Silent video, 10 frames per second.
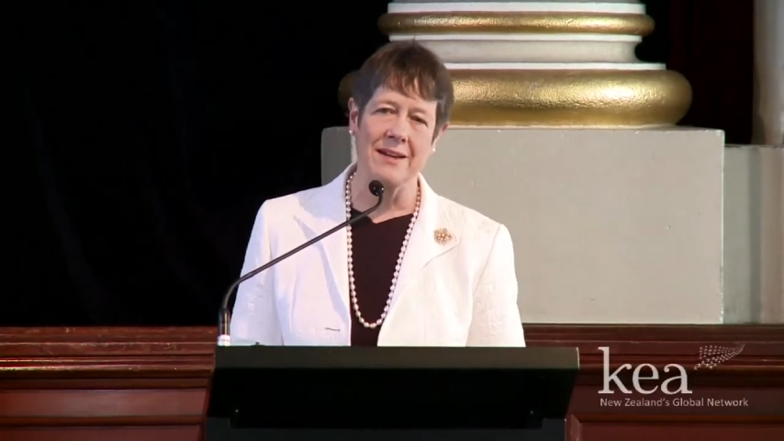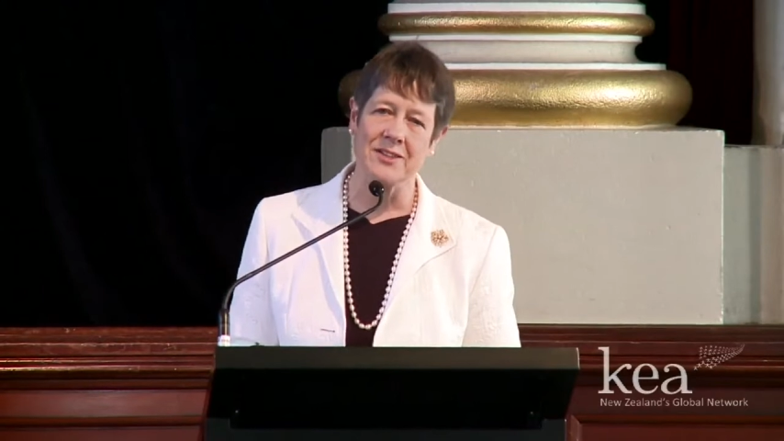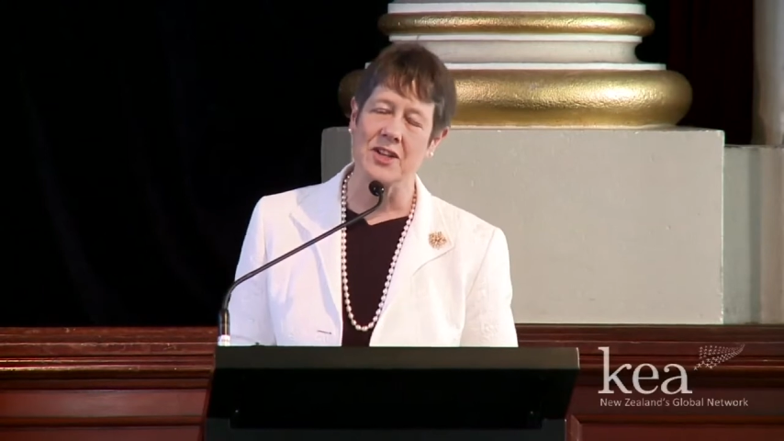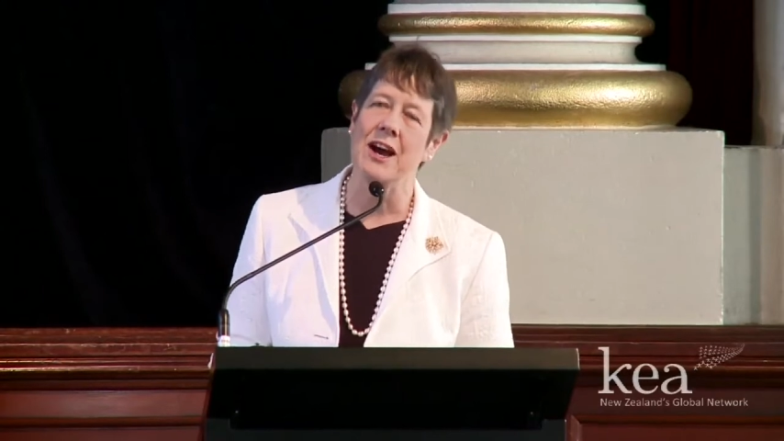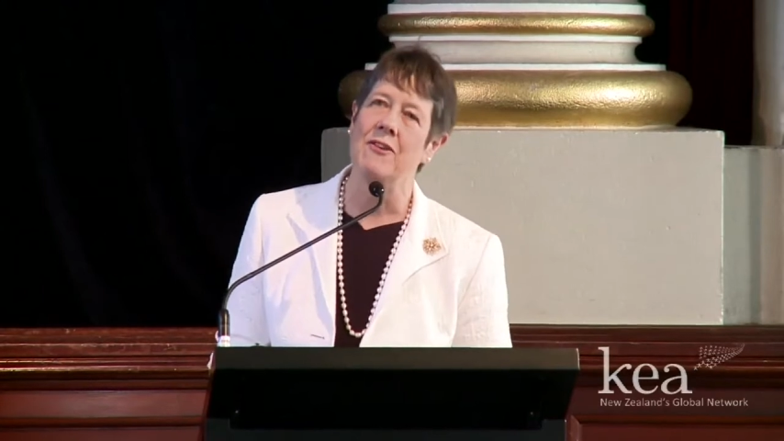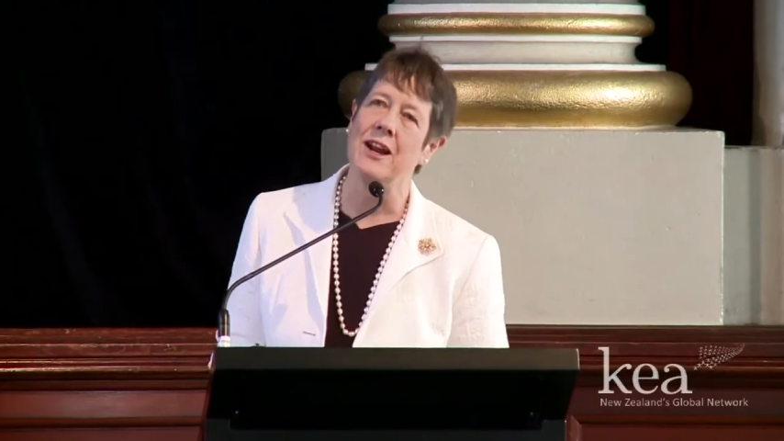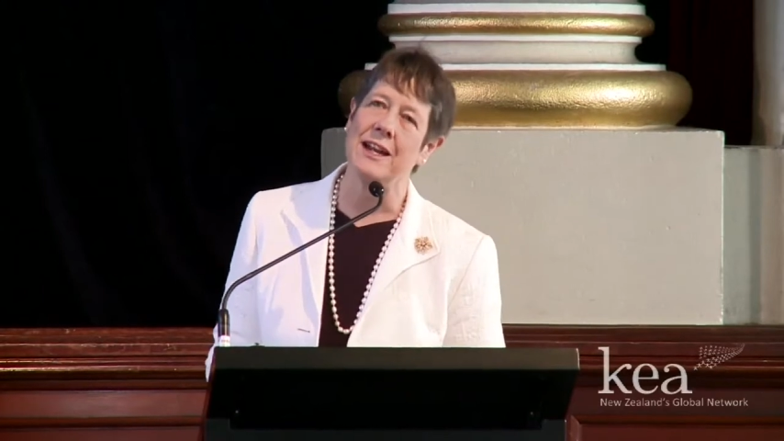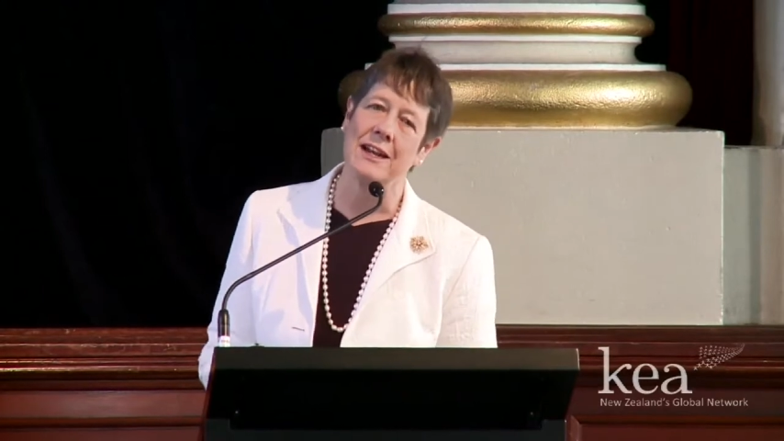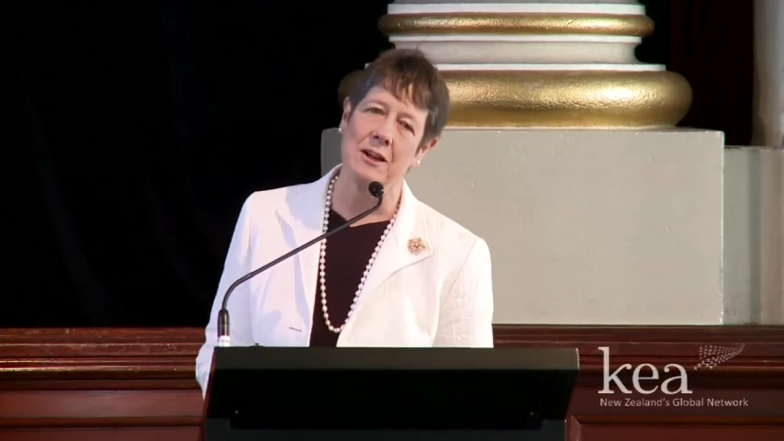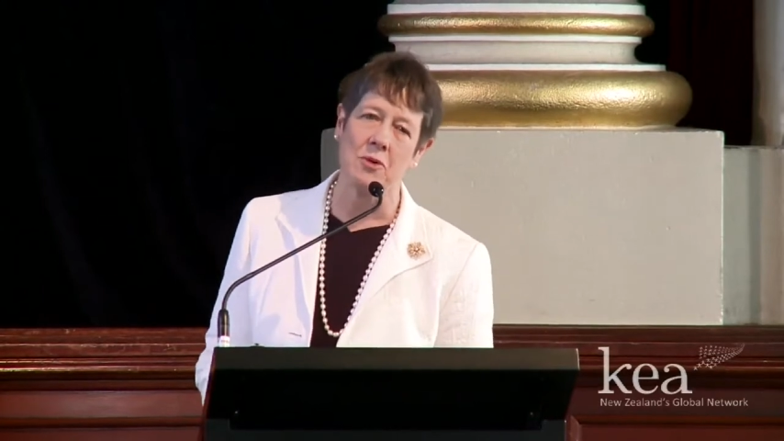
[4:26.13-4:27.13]
is now
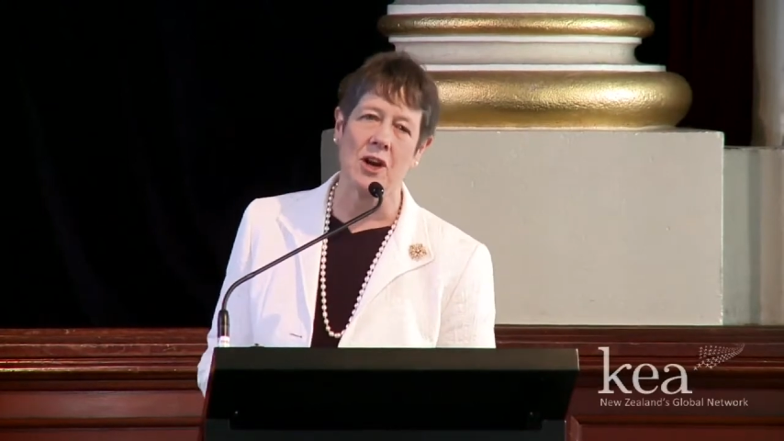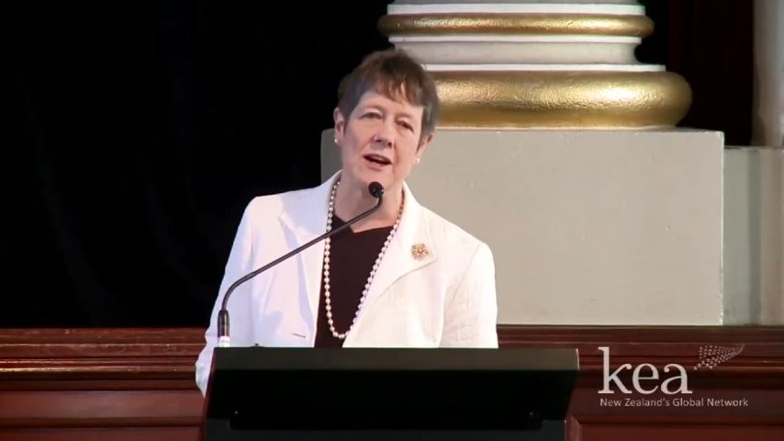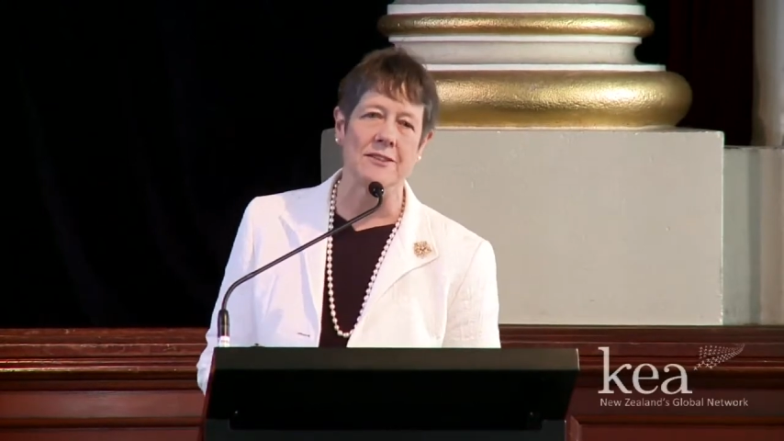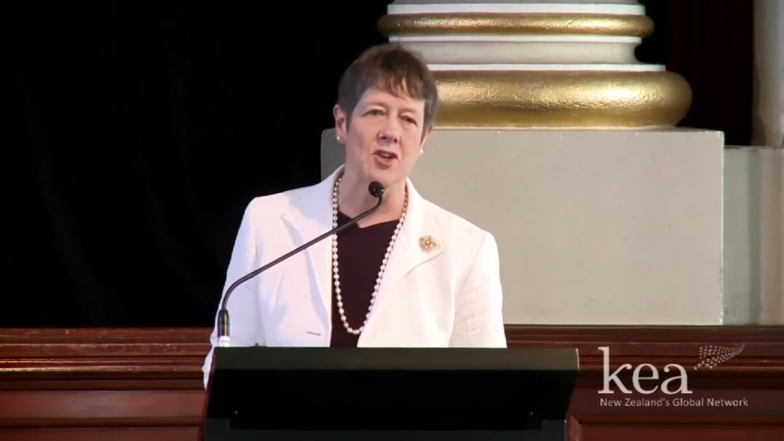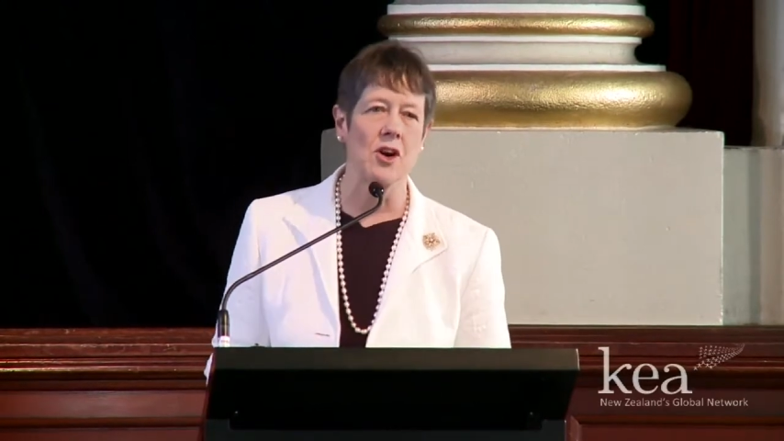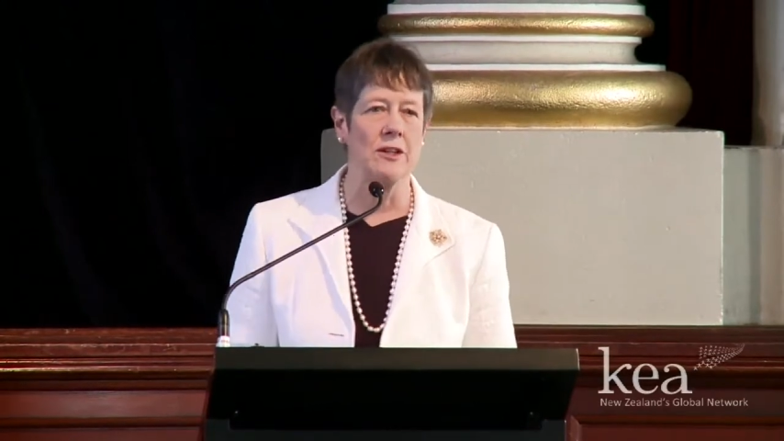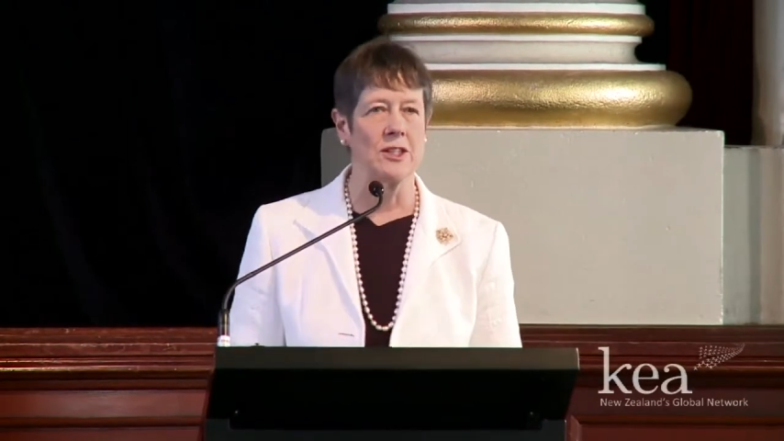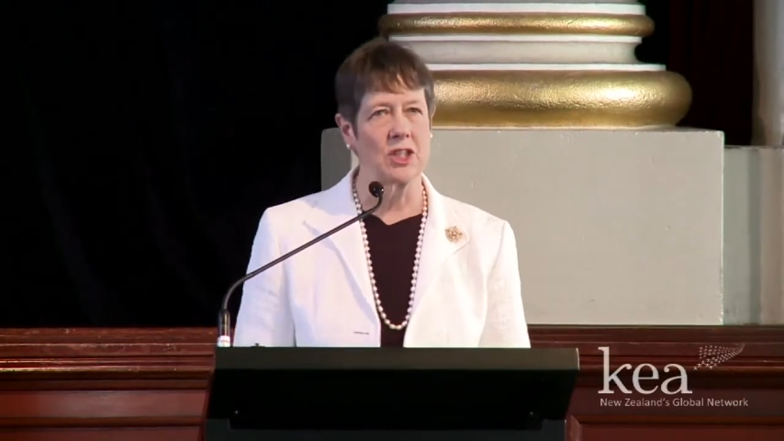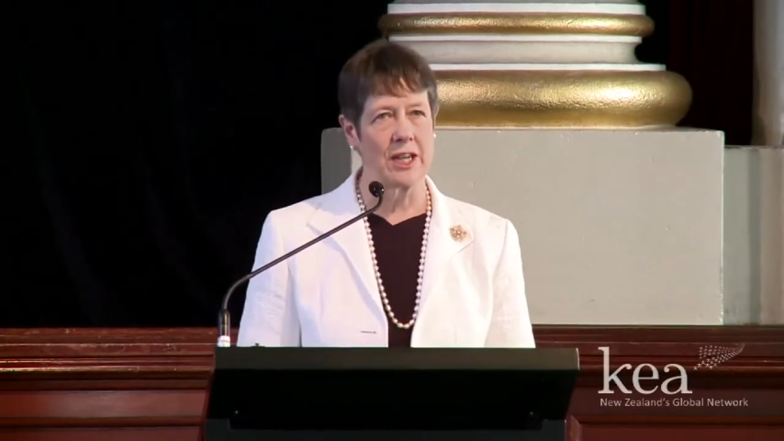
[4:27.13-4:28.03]
running a liberal arts college